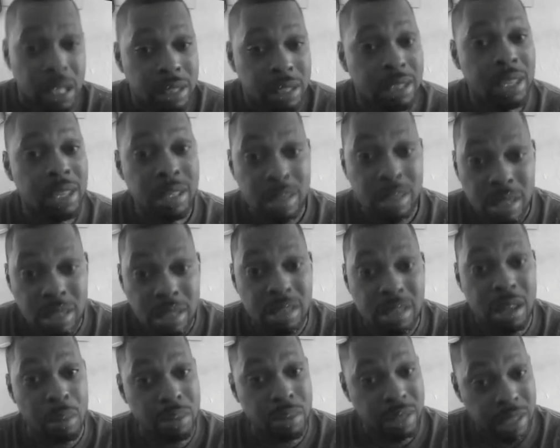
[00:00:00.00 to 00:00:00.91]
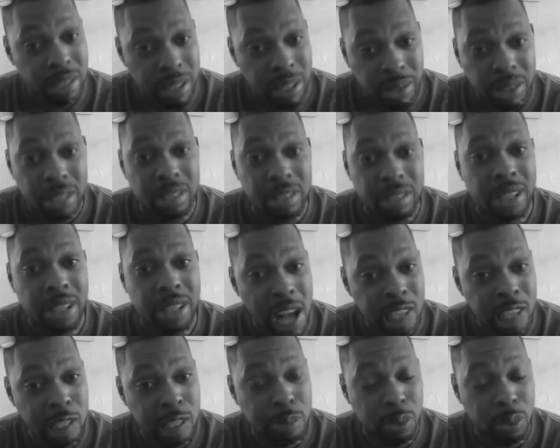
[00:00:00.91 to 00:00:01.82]
This is some serious
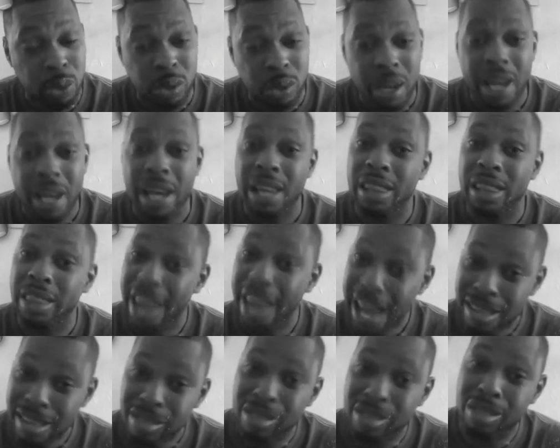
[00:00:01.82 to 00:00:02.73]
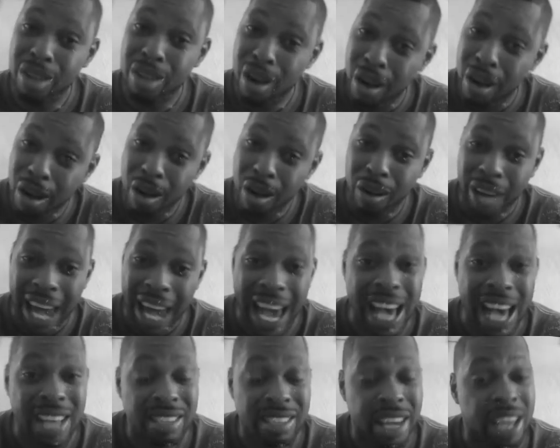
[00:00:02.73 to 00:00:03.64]
gospel. That song
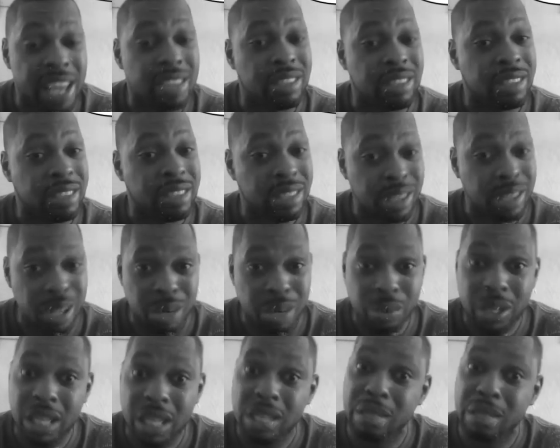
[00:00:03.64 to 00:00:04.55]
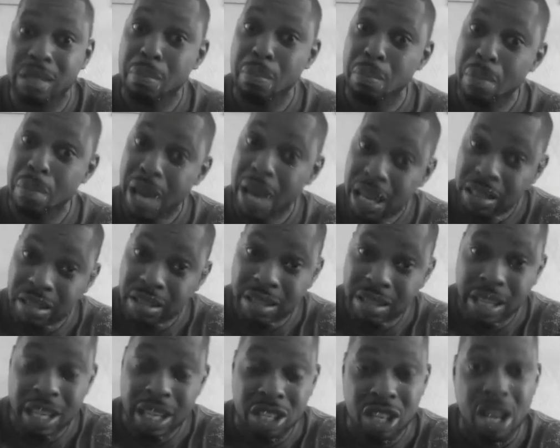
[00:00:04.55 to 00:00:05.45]
has a serious
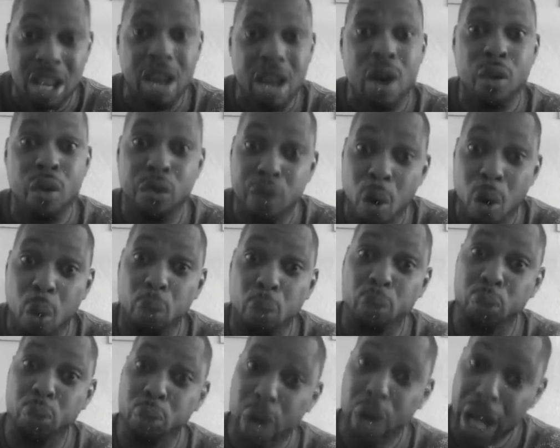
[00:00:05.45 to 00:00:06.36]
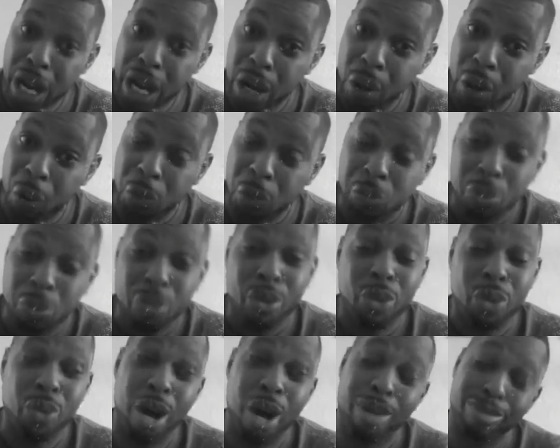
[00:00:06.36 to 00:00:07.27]
message for real.
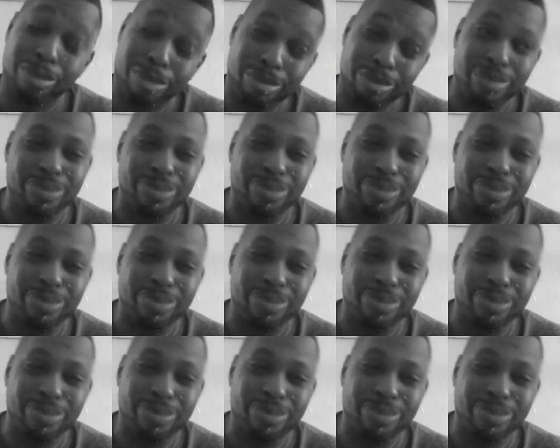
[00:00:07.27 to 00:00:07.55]
But